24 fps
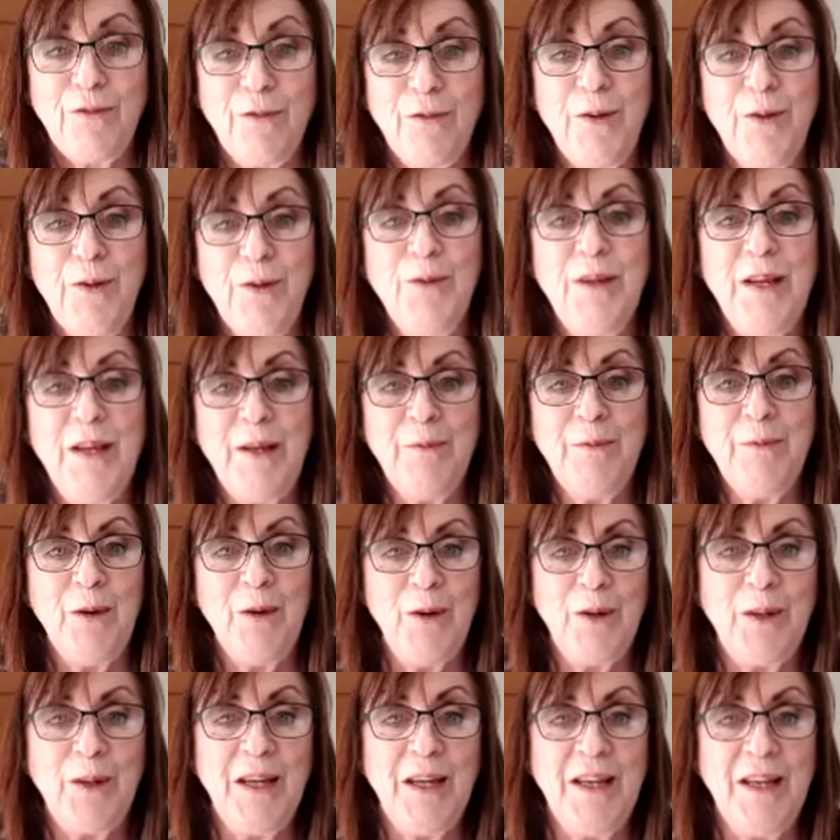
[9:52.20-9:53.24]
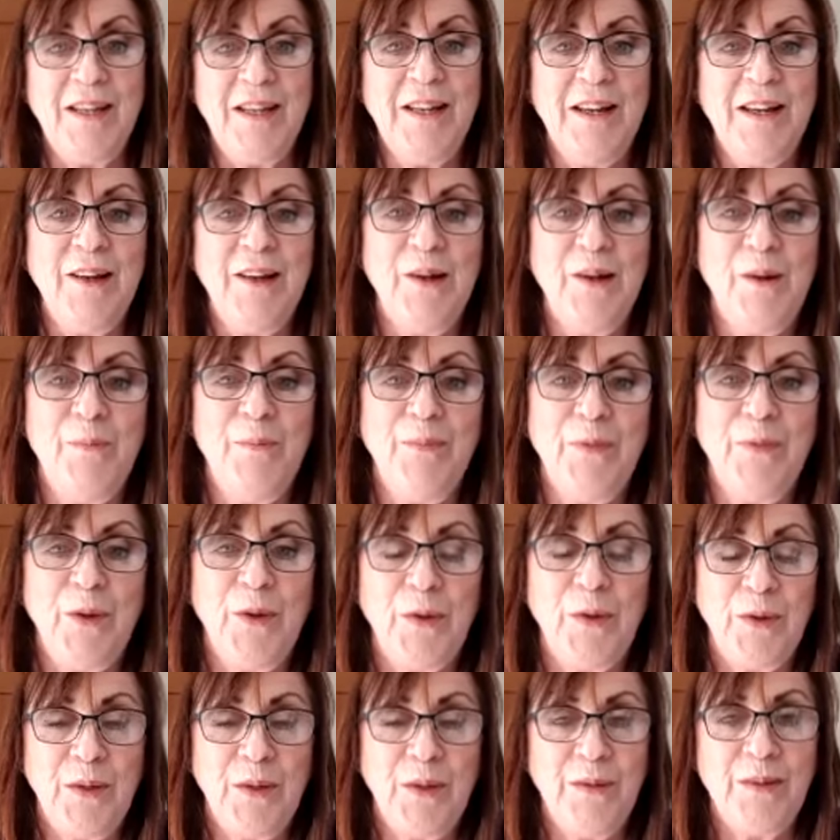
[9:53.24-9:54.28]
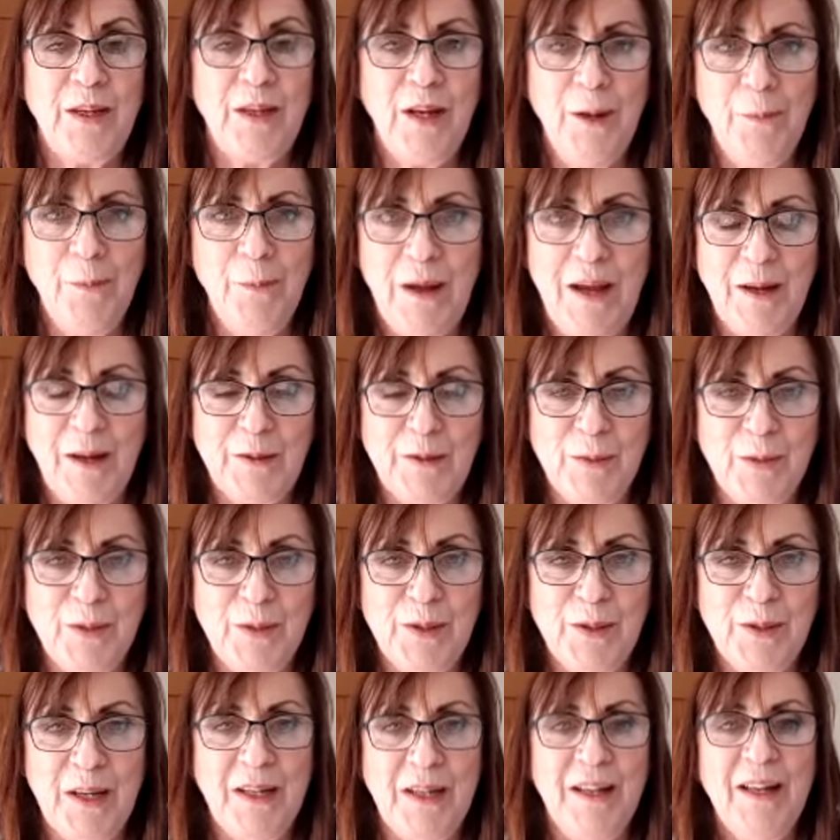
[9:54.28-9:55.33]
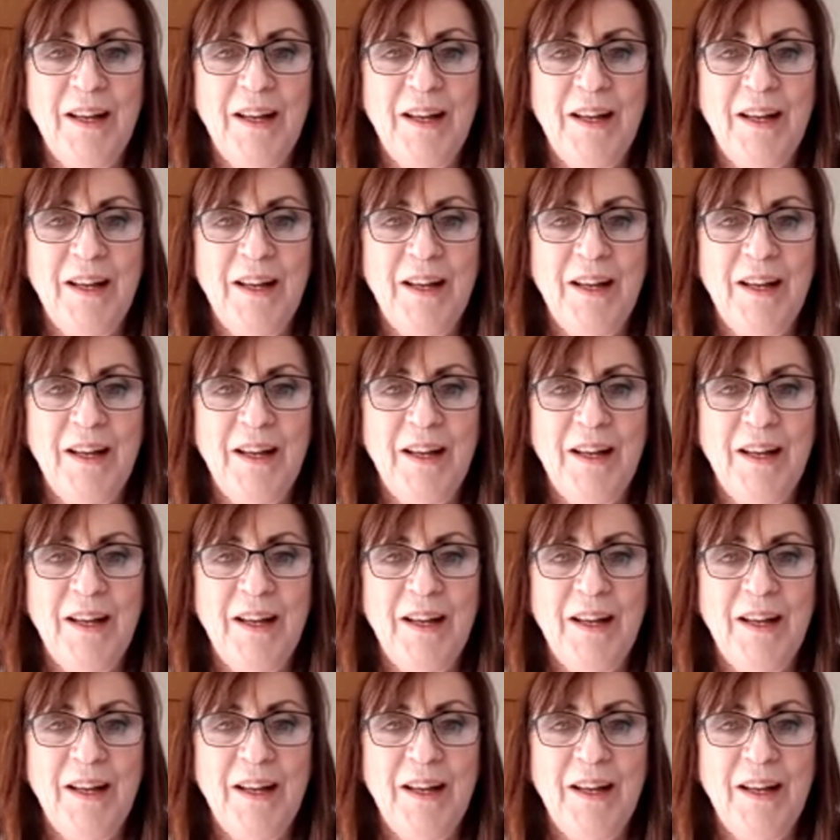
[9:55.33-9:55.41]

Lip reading: through networking in Clubhouse, wasn't it?